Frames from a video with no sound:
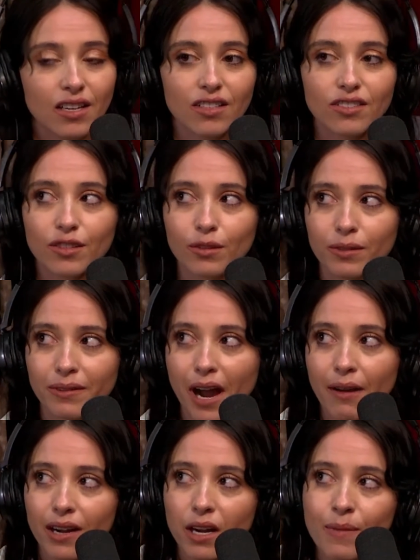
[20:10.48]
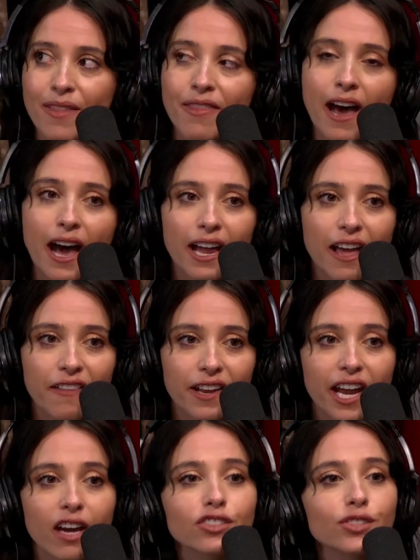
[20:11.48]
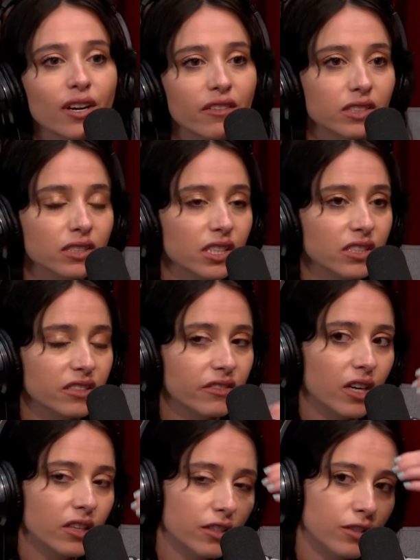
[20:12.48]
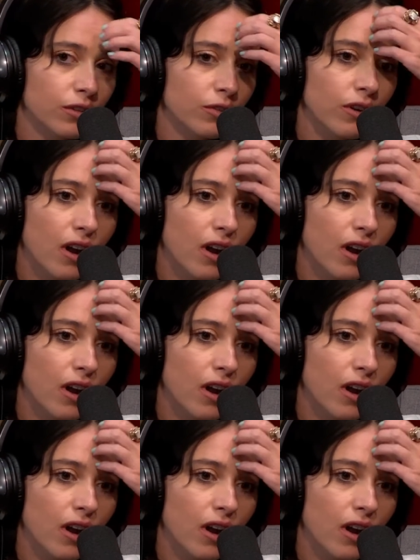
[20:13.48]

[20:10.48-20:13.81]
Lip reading: So I recommend that. And then I also have a list of other